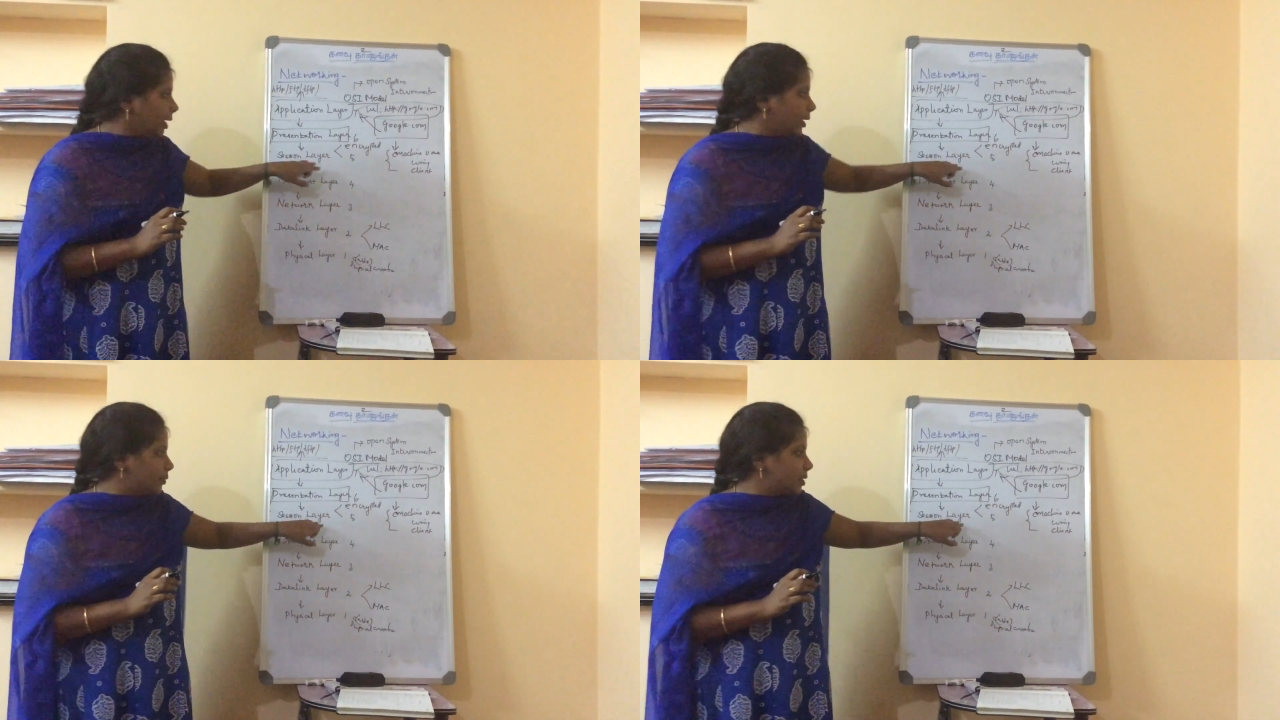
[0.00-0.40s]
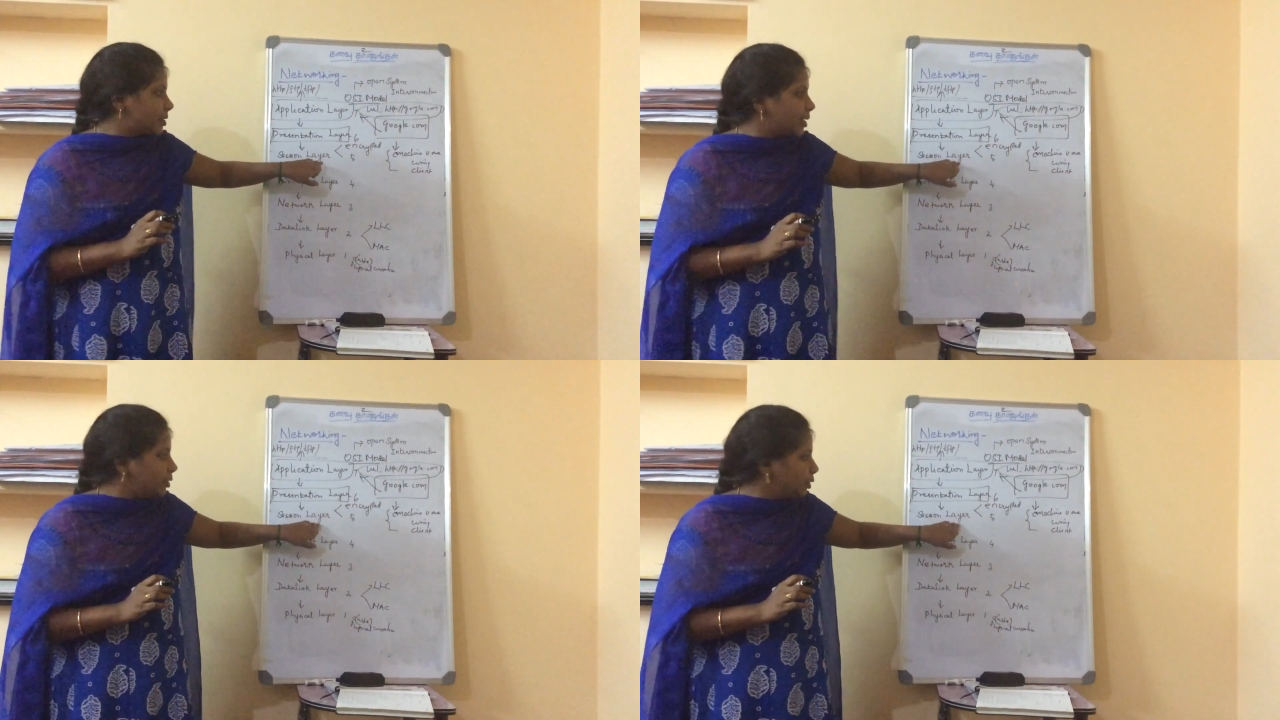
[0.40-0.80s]
it will
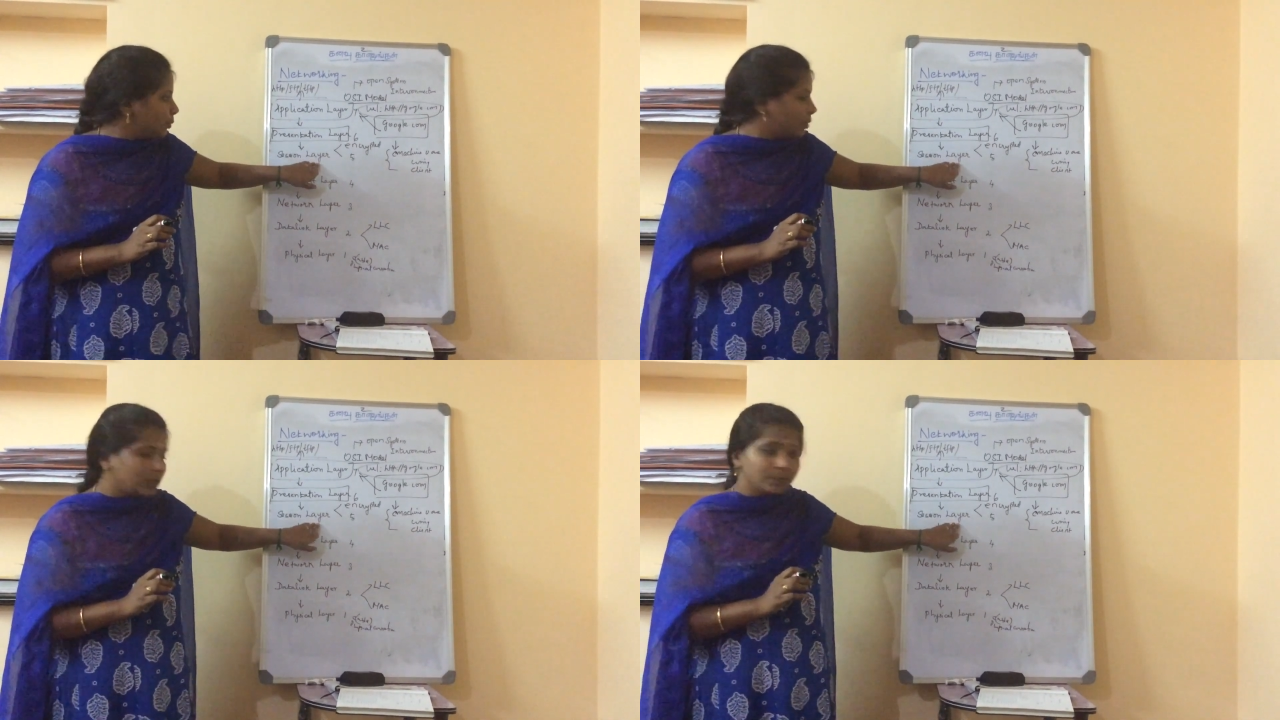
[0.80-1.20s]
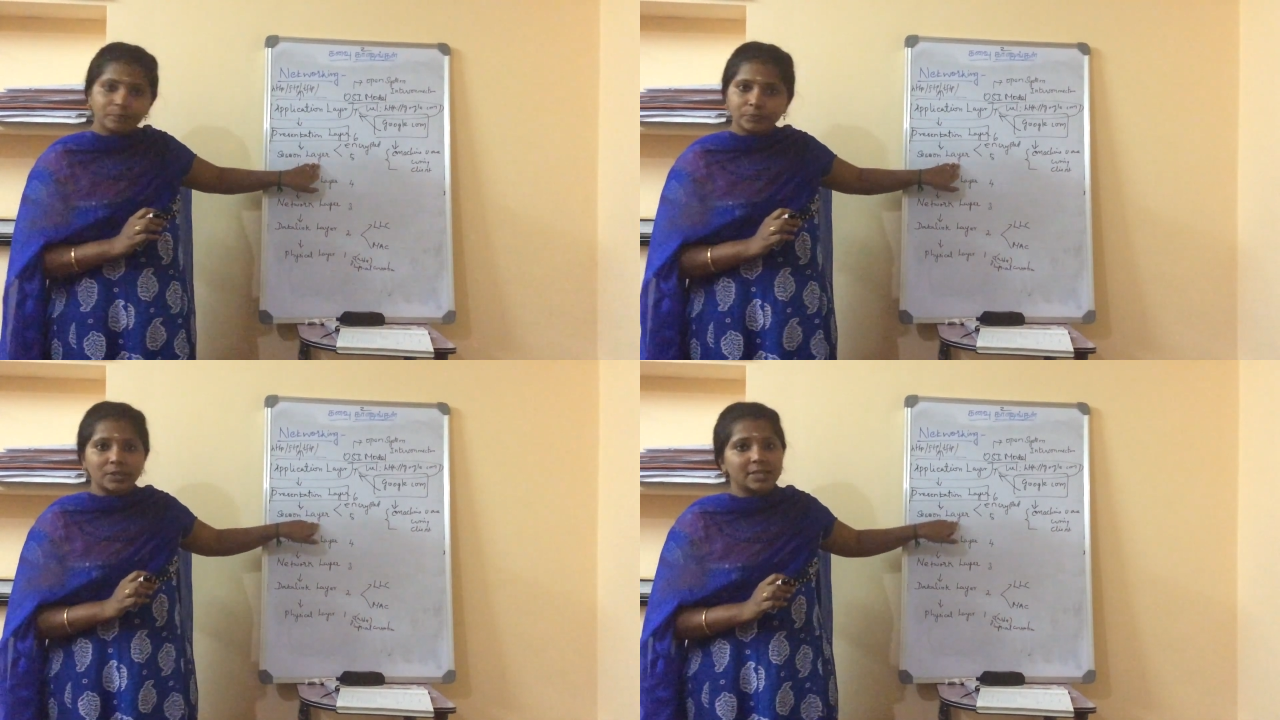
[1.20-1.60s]
send to the
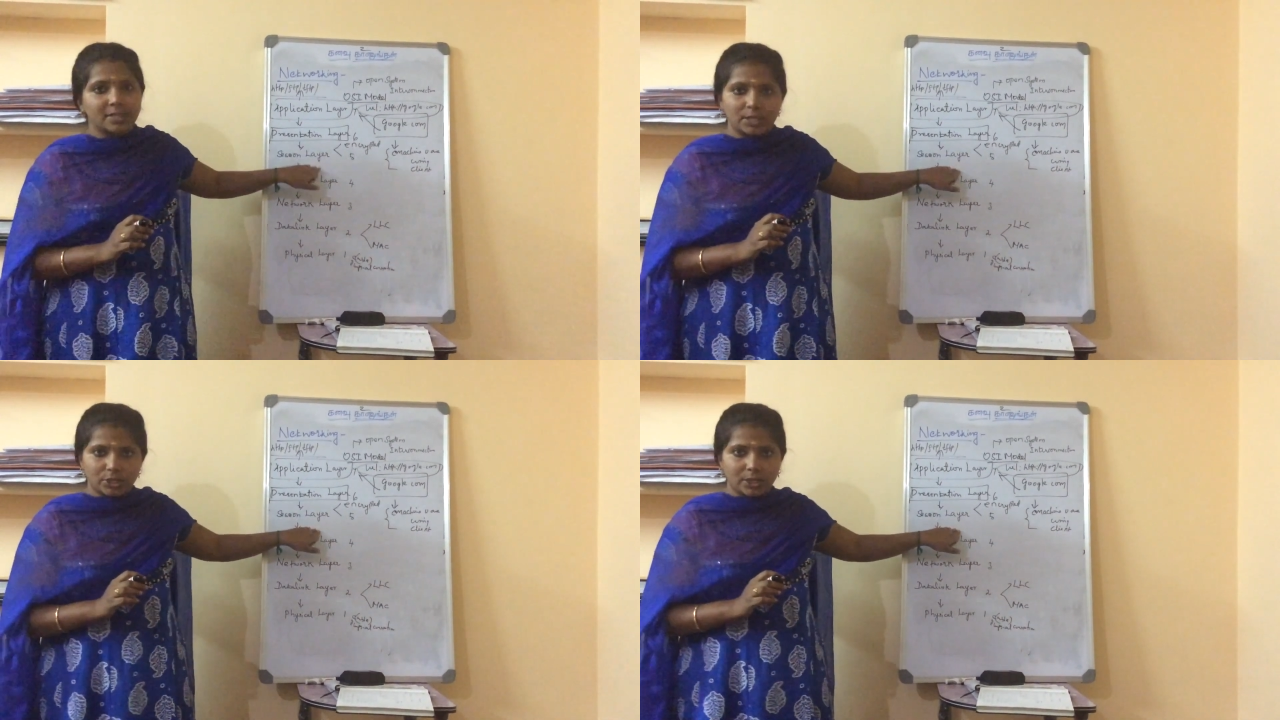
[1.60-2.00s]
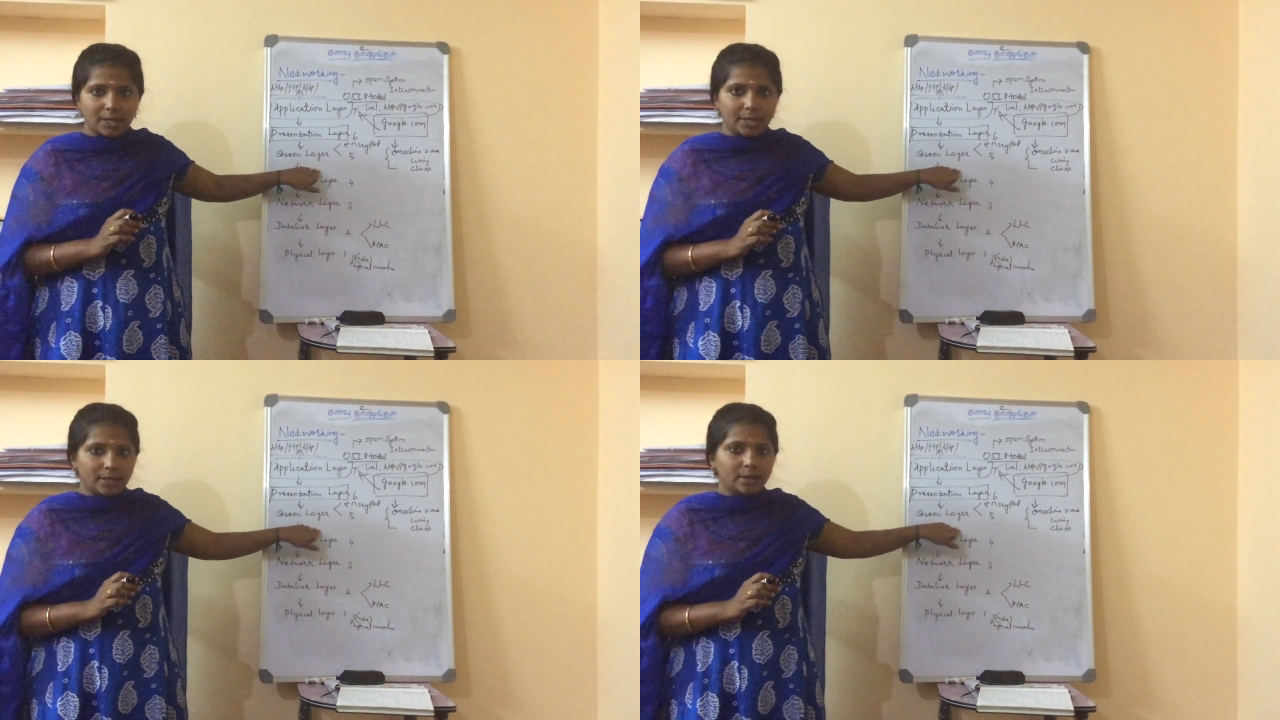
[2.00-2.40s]
session
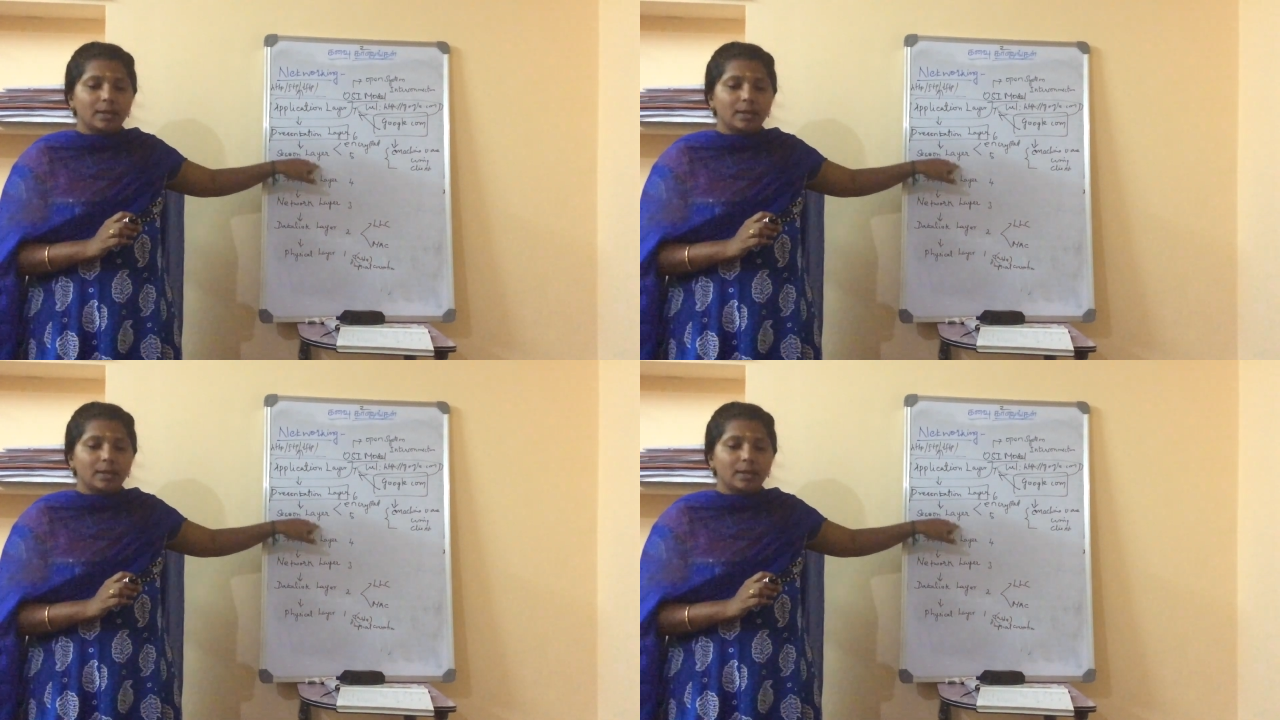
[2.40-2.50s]
layer.